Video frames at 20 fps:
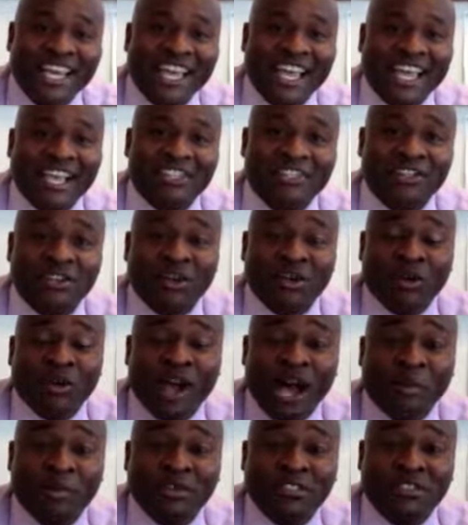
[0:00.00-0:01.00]
as your
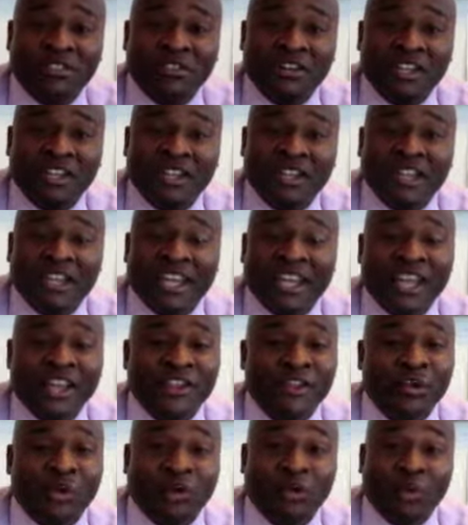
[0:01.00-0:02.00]
opportunity
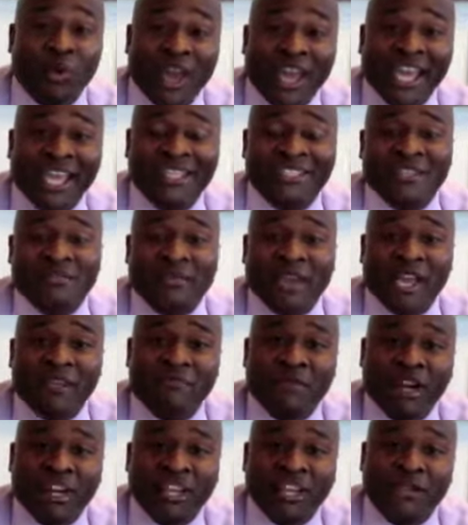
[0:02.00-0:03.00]
and your way to make
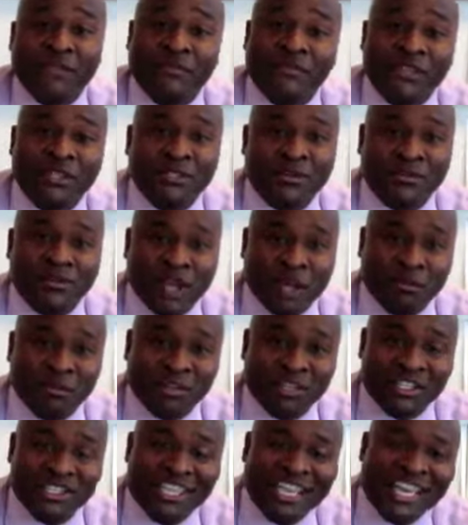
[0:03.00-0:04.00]
money and feed your
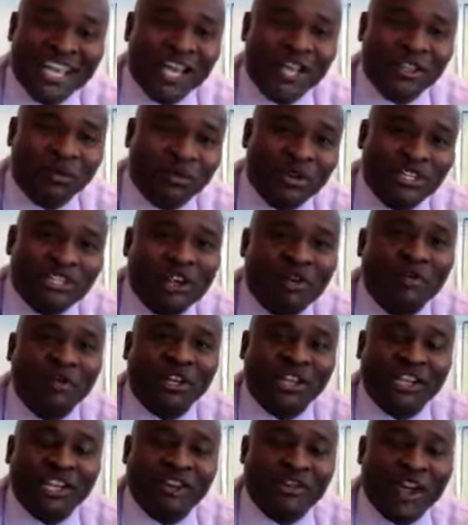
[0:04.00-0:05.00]
family. The reason I
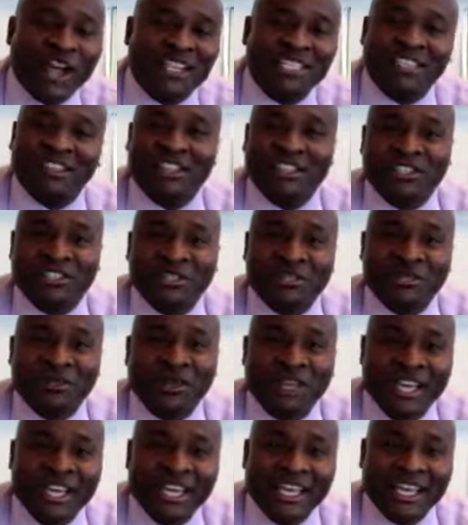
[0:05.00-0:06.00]
want to congratulate
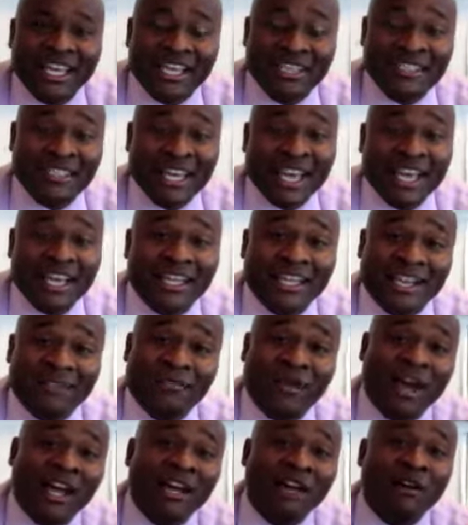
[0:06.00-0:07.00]
you is that, in
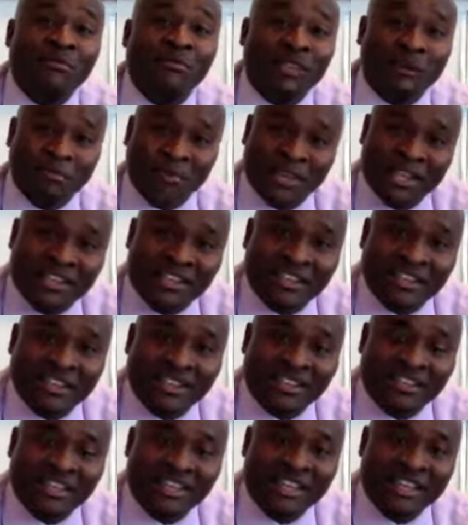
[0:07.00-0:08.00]
my humble opinion,
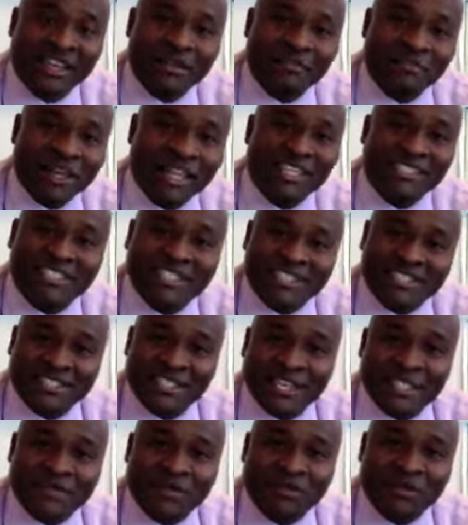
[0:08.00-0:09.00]
being
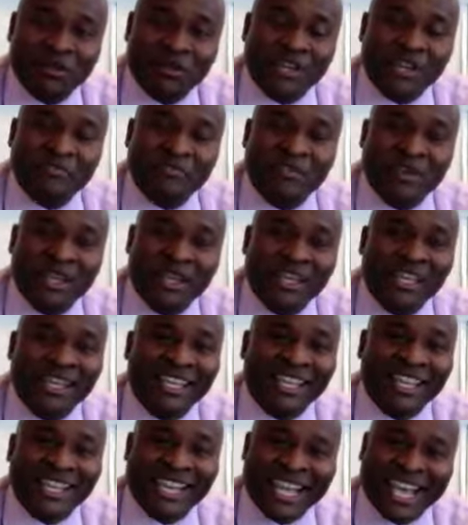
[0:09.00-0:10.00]
successful and
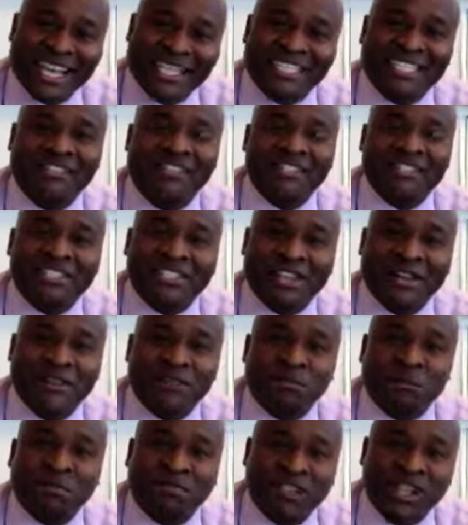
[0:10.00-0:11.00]
being an excellent
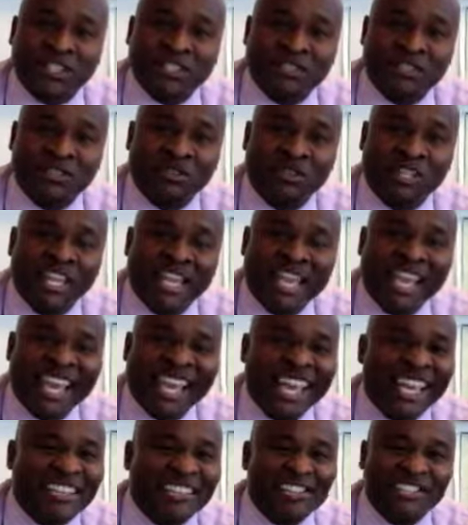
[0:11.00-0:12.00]
sales professional
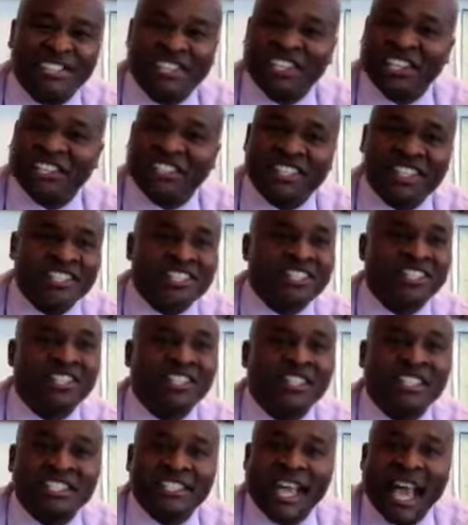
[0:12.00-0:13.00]
is just as
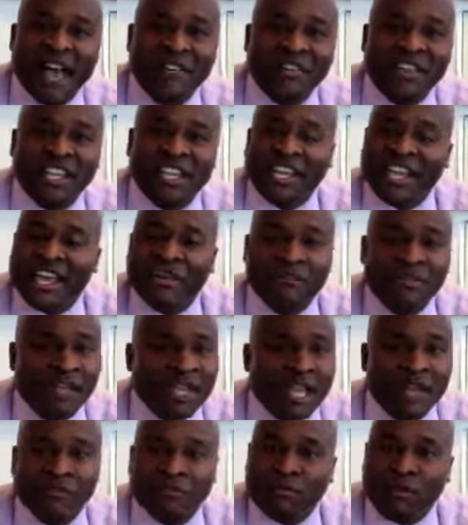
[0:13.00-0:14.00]
good as having an
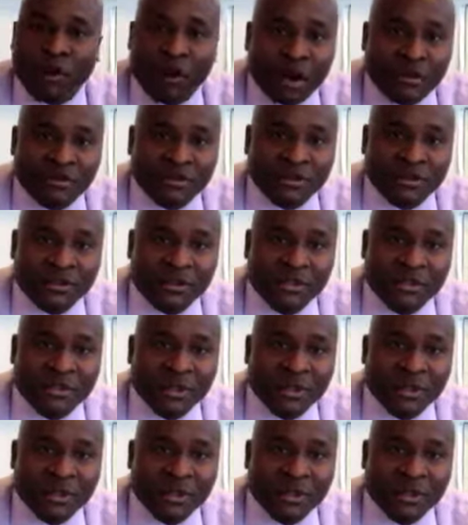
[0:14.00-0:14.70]
MBA from Harvard.